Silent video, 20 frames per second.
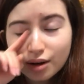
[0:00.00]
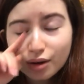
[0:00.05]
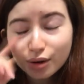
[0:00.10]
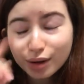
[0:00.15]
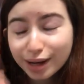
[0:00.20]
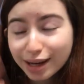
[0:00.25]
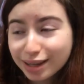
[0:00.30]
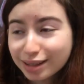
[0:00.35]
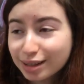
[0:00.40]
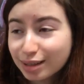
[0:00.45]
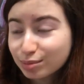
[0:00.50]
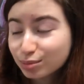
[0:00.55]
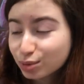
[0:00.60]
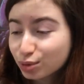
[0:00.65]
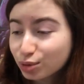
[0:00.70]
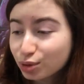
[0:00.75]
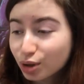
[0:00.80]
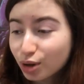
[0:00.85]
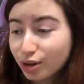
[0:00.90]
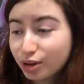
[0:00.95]
okay, time
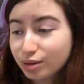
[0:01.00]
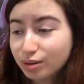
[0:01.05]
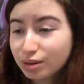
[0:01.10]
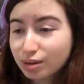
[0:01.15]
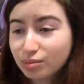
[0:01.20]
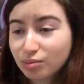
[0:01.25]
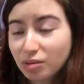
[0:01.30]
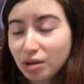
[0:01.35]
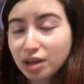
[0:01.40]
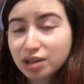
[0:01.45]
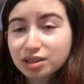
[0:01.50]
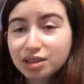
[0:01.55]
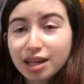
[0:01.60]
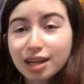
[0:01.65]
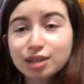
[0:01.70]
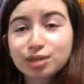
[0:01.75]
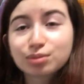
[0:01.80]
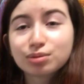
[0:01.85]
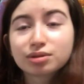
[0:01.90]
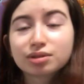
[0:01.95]
to draw in my
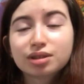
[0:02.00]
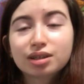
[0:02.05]
sketchbook.